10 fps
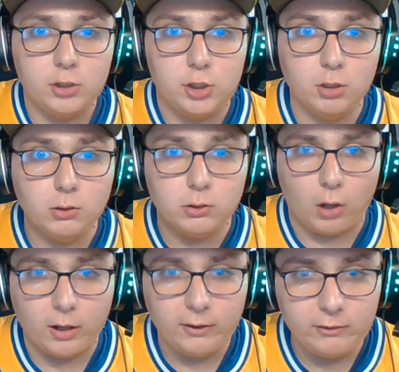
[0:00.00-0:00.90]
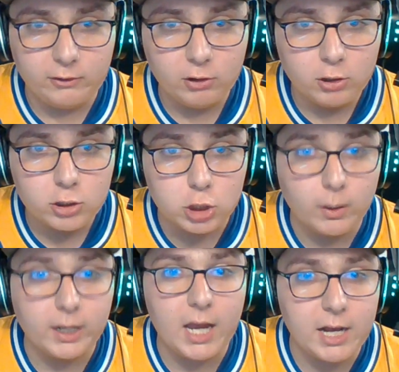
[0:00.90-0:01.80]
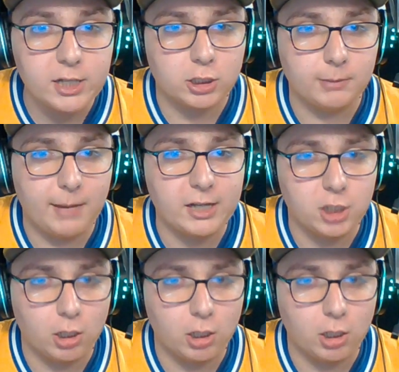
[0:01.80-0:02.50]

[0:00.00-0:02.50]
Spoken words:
You lost to an interim head